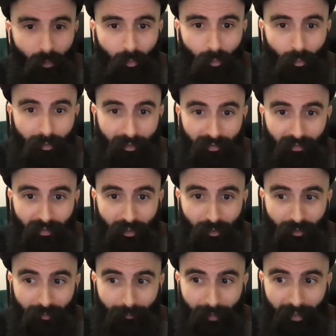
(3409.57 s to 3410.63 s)
with a C
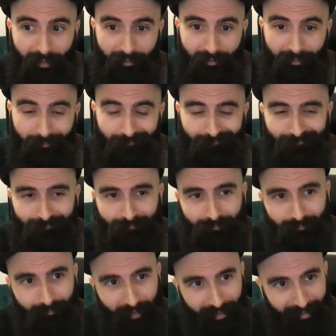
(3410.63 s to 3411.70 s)
on the bass.
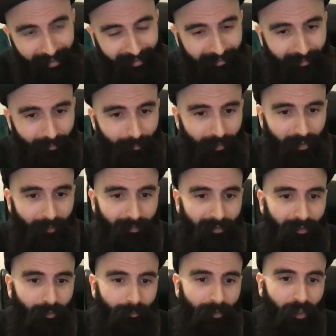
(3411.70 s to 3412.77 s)
But again, this becomes
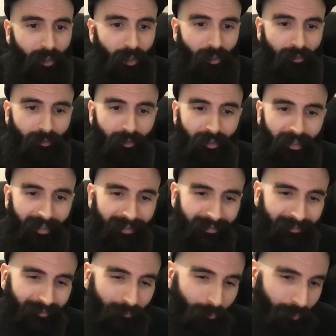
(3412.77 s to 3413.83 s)
a little bit harder,
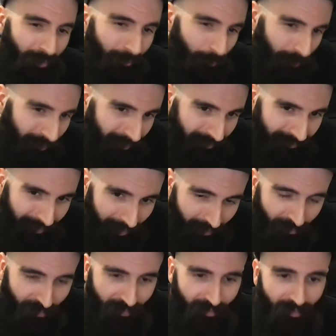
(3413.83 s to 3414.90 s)
and we
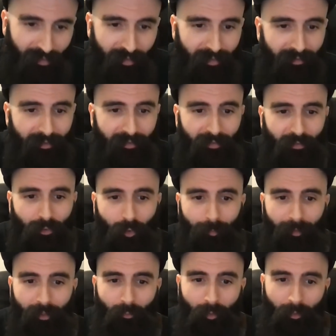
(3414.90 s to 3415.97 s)
touched this
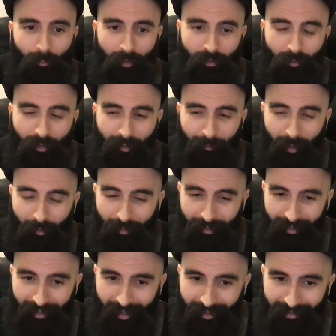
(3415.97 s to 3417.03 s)
topic when we talk about the
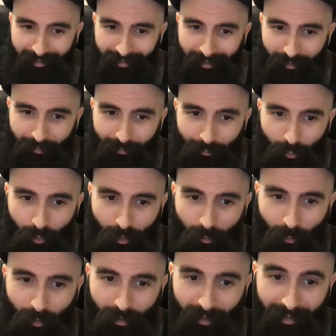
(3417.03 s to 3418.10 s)
9 sus4
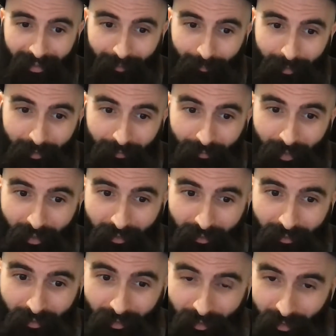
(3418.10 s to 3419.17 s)
chord, like a B flat
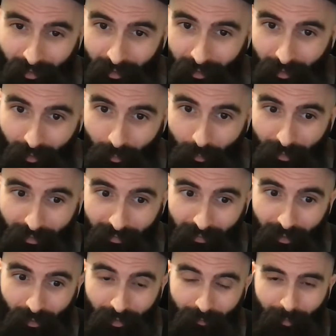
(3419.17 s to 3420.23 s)
with a
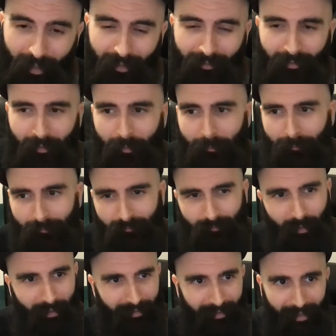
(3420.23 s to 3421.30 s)
C on the bass.
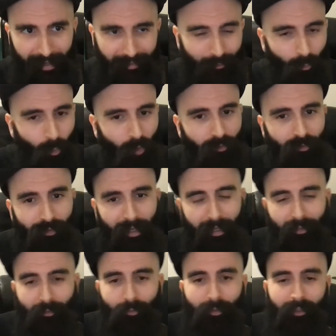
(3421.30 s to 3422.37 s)
But yeah, I don't want to
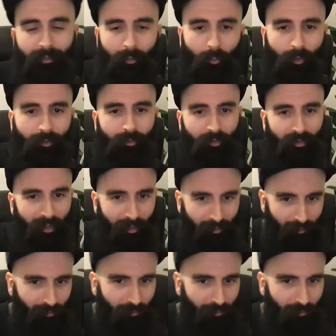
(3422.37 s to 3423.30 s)
get into this. I want to stay